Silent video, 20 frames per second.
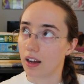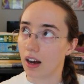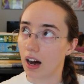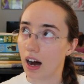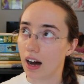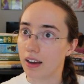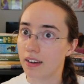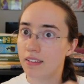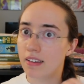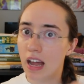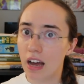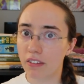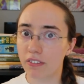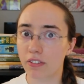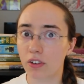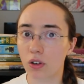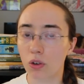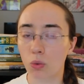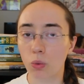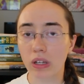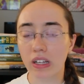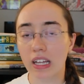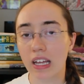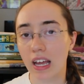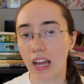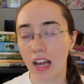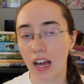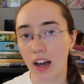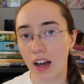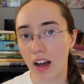uh, never
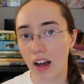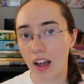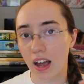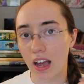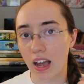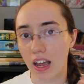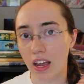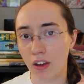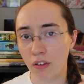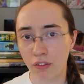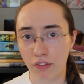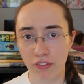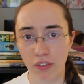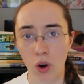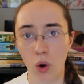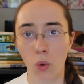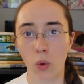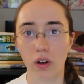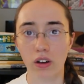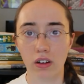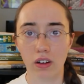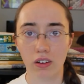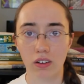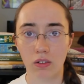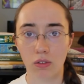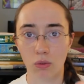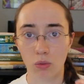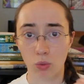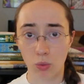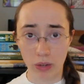really evoke
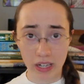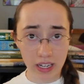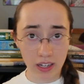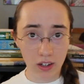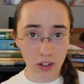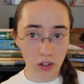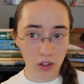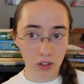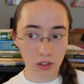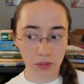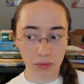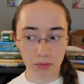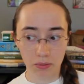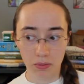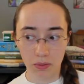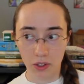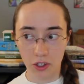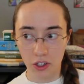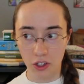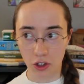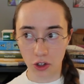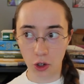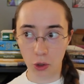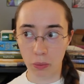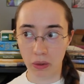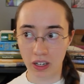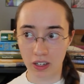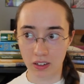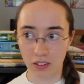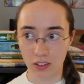real
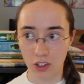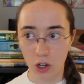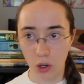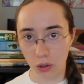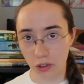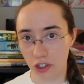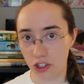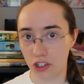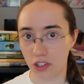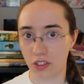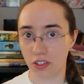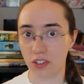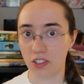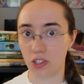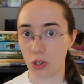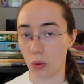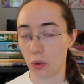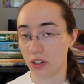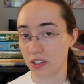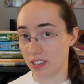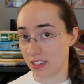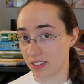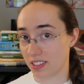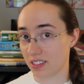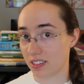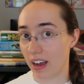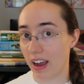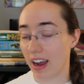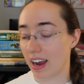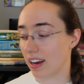human cultures or
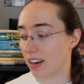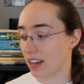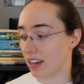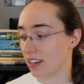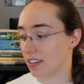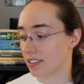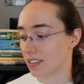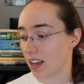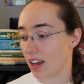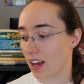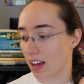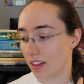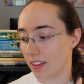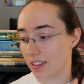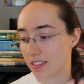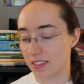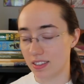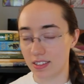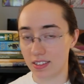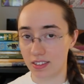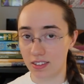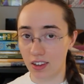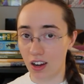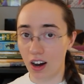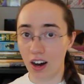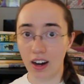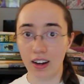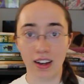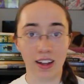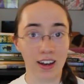societies. This is
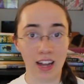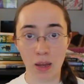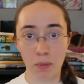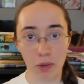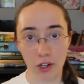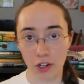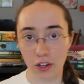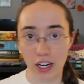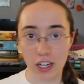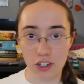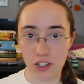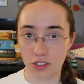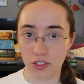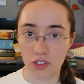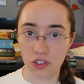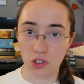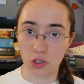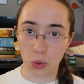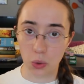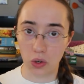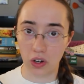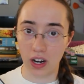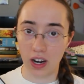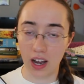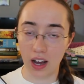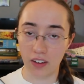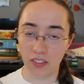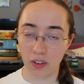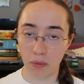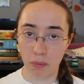not an immigration
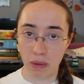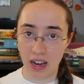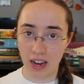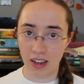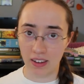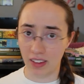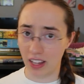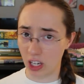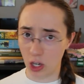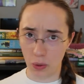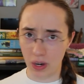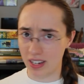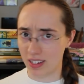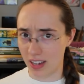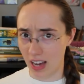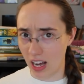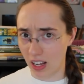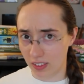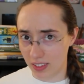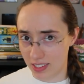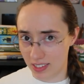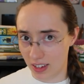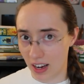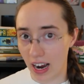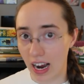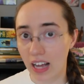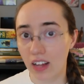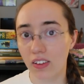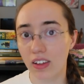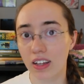story of a man like going to Ellis
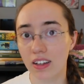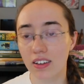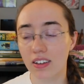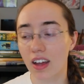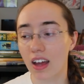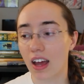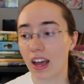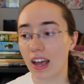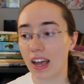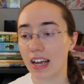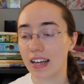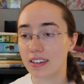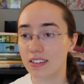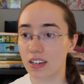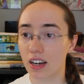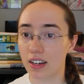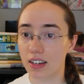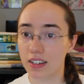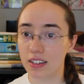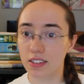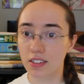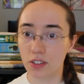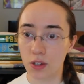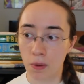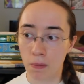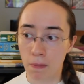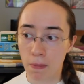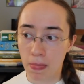Island. It does